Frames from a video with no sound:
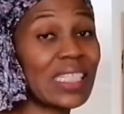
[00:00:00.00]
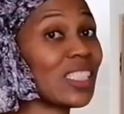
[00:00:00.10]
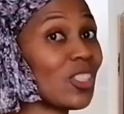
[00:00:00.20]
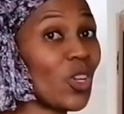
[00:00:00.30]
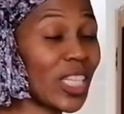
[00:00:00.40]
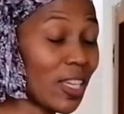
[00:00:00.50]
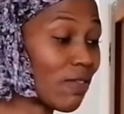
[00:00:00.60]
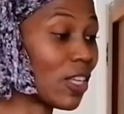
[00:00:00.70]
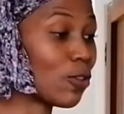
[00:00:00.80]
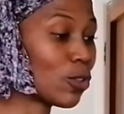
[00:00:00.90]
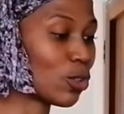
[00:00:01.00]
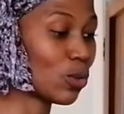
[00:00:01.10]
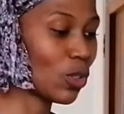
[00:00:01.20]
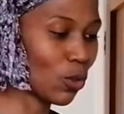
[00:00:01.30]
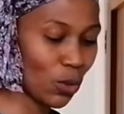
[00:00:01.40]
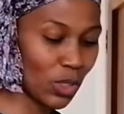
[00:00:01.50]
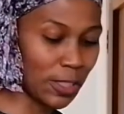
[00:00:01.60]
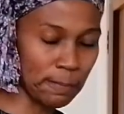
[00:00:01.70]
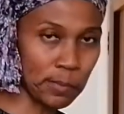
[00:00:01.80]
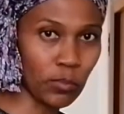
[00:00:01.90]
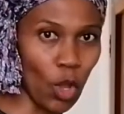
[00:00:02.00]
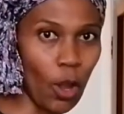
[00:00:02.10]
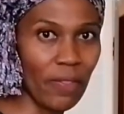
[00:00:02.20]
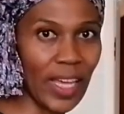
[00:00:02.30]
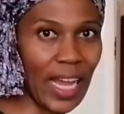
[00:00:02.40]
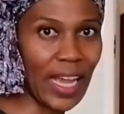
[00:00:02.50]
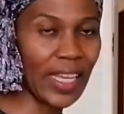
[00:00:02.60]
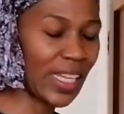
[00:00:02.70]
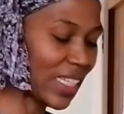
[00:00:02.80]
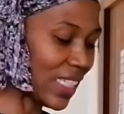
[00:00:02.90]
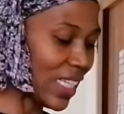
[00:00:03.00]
it does not even look good on the eye.